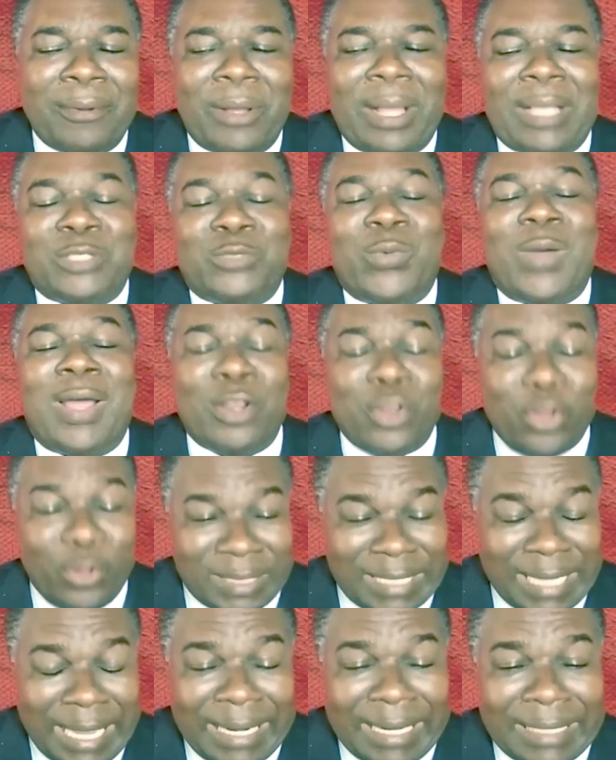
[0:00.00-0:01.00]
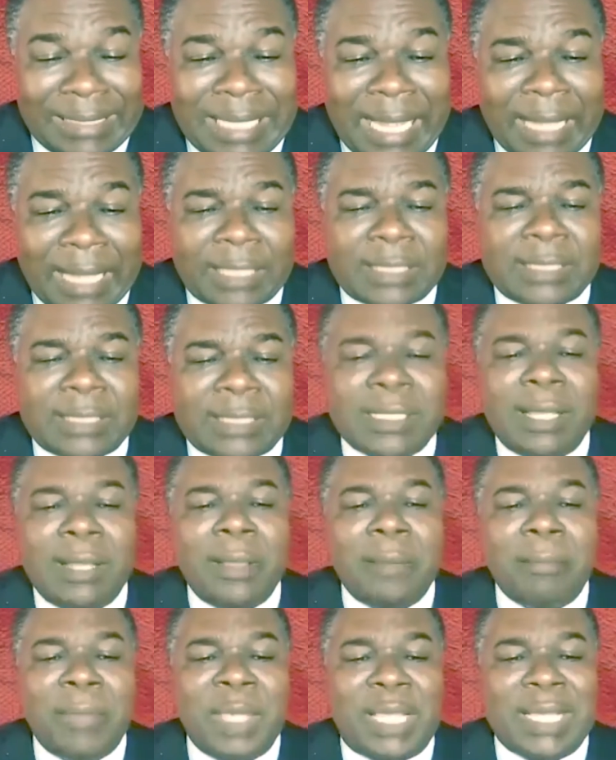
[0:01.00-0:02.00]
as one of those kind of tax,
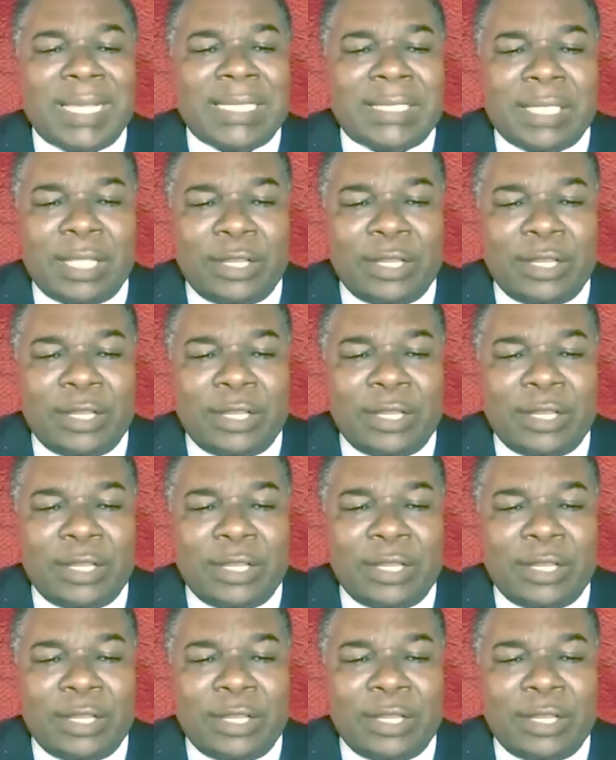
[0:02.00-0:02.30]
because